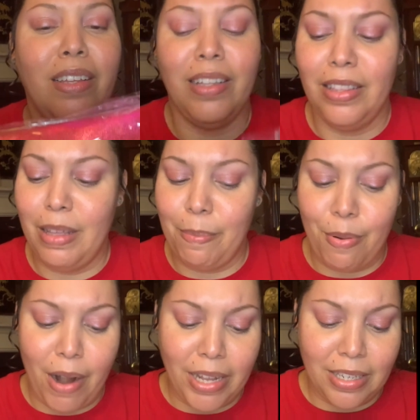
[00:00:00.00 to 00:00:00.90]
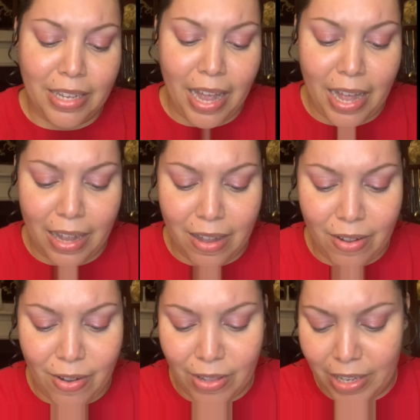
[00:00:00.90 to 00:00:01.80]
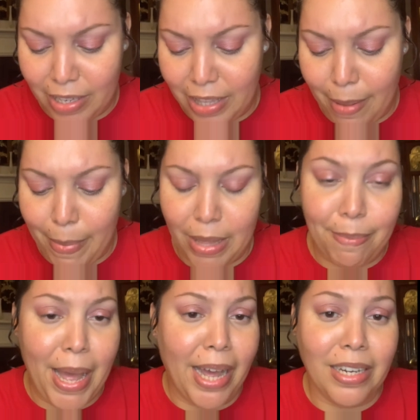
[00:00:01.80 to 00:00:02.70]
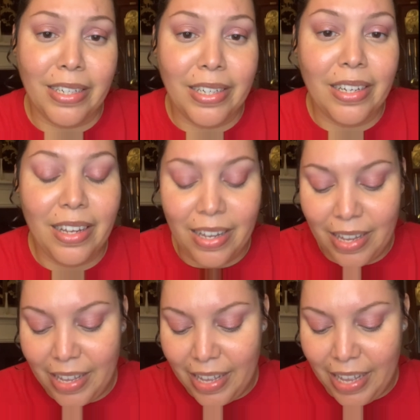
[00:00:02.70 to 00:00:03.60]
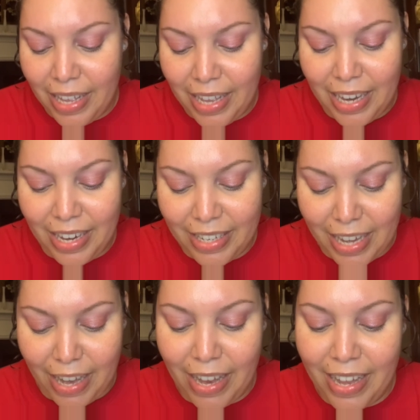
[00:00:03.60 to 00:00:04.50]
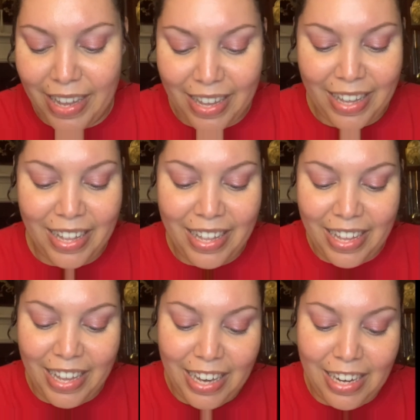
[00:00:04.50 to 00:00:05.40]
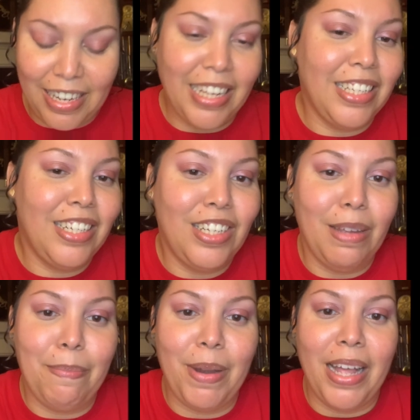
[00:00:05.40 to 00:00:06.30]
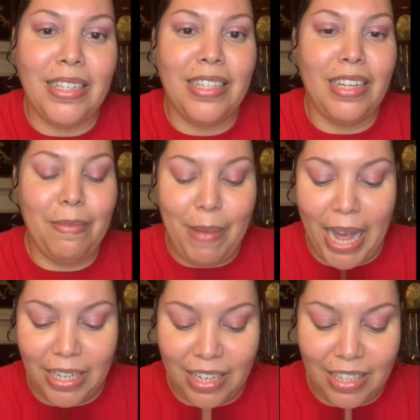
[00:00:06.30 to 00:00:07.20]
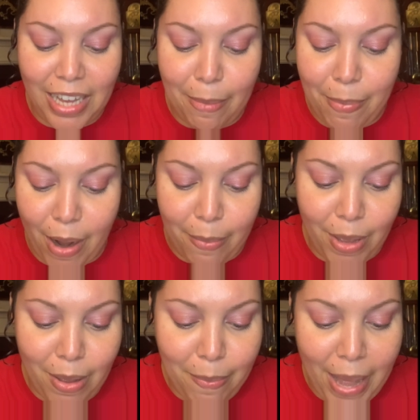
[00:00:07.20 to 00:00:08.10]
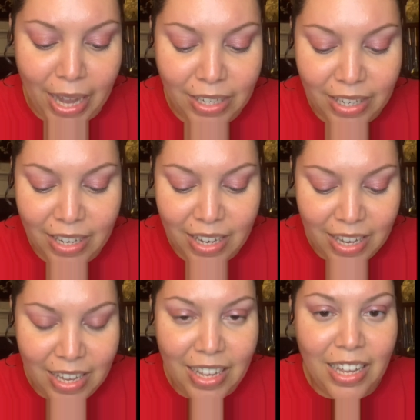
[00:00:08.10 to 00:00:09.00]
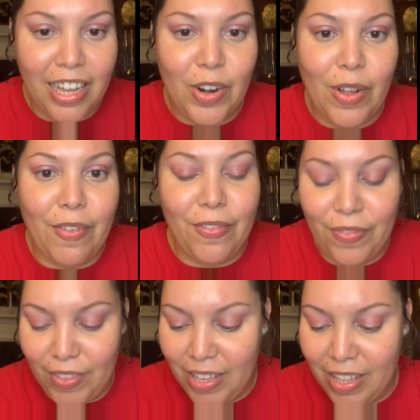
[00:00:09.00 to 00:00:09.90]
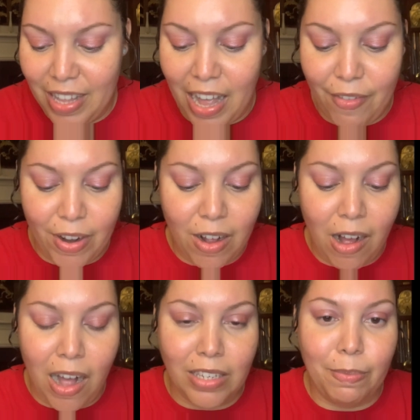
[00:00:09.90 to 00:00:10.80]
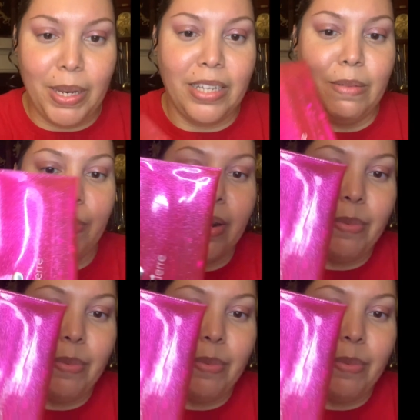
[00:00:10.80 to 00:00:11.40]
the price tag on this thing by the packaging. It looks like cheap plastic packaging. It looks like Barbie packaging. You know, I have a cosplay as a Barbie